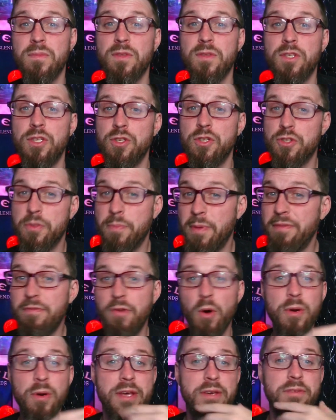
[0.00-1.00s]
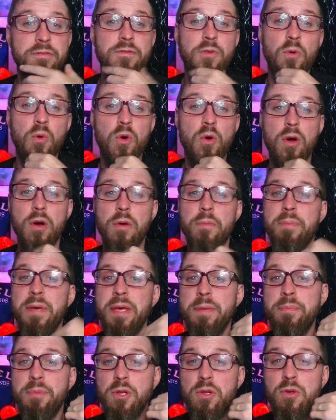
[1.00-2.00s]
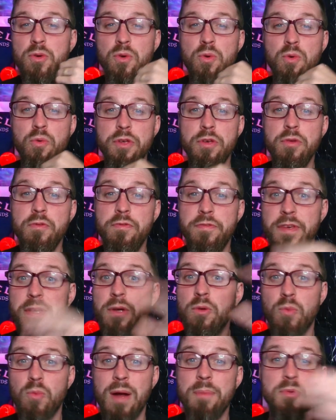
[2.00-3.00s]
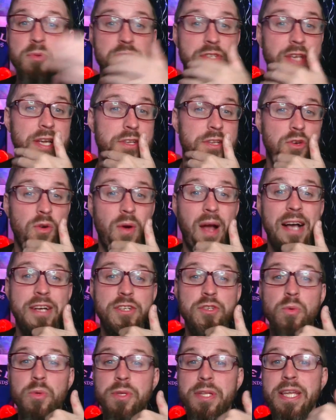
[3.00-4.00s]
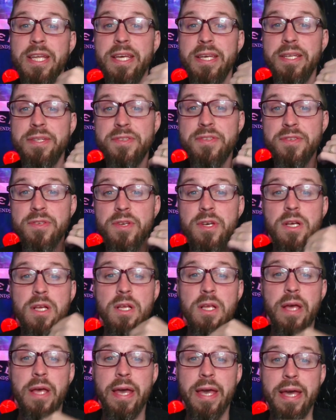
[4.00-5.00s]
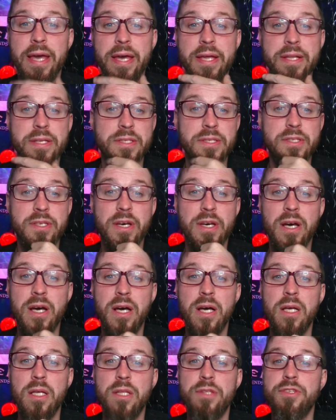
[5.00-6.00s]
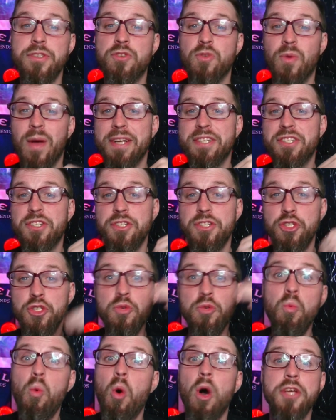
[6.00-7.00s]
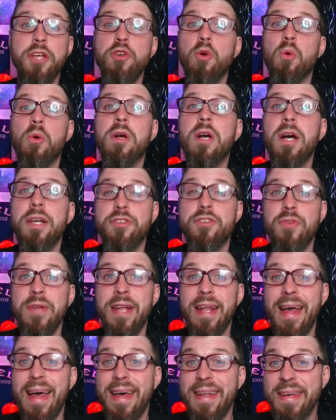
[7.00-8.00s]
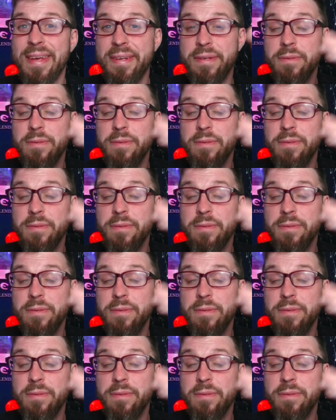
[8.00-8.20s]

You should be voting for people who you feel represent your actual needs and uh, the direction you want your country to head in.